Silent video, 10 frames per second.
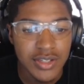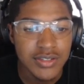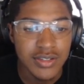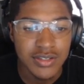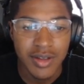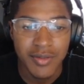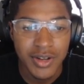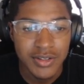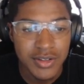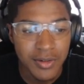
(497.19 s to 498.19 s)
Since I ran
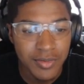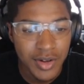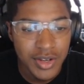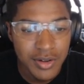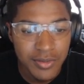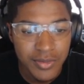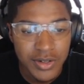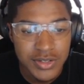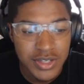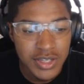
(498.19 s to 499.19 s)
into your friend here
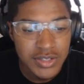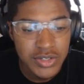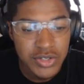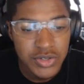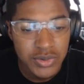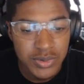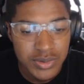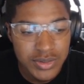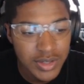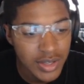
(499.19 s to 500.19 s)
first, he gets to
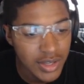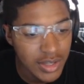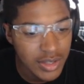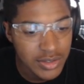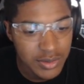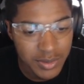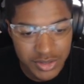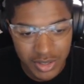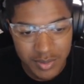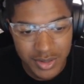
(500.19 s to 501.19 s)
choose. Do you want
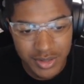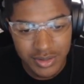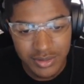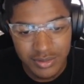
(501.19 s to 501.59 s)
Charmander?